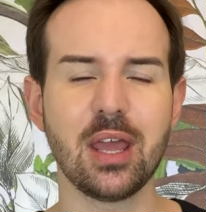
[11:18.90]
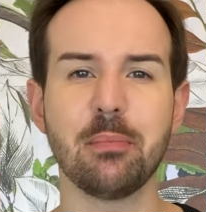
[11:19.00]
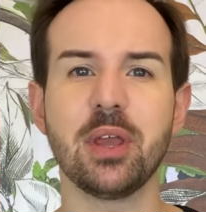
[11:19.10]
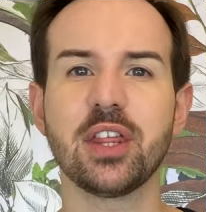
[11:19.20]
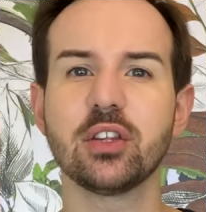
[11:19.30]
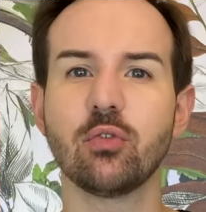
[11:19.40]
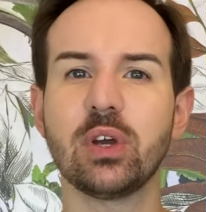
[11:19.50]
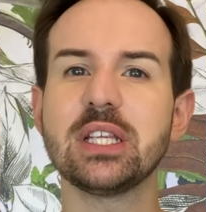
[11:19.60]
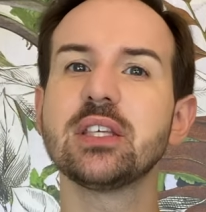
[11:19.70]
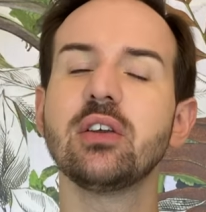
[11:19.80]
method.
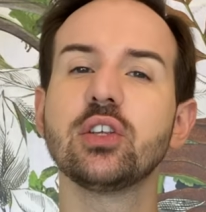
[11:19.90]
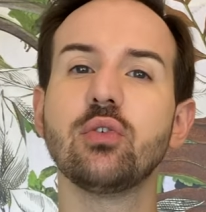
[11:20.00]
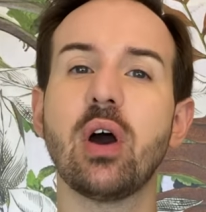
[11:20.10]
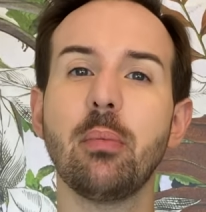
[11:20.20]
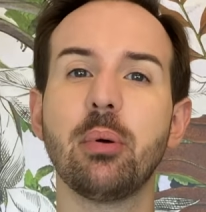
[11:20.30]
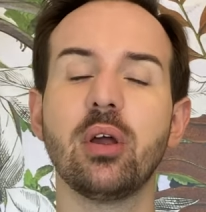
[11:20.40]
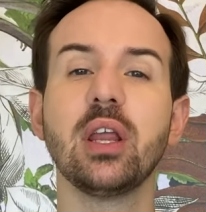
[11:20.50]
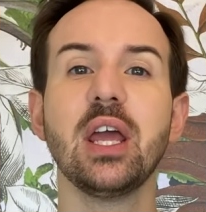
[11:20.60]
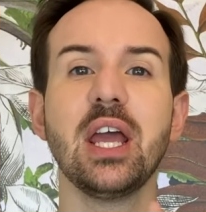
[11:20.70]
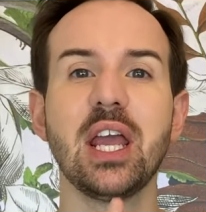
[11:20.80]
What is going to
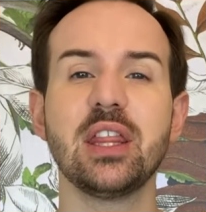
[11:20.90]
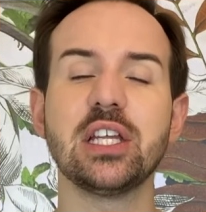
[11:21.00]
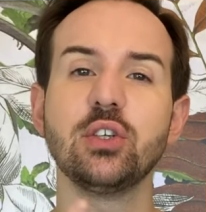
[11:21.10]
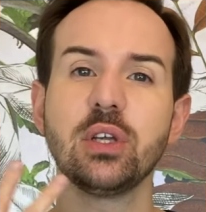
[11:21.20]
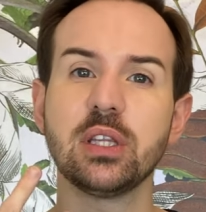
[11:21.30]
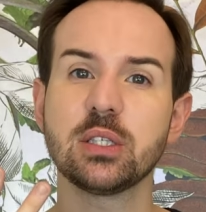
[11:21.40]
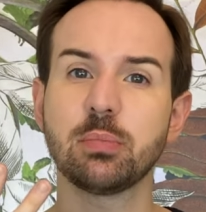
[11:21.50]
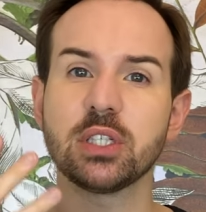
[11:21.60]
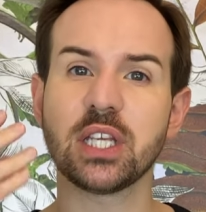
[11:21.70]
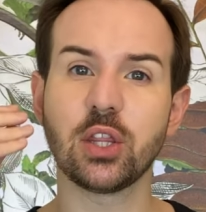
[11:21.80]
happen is that during this process,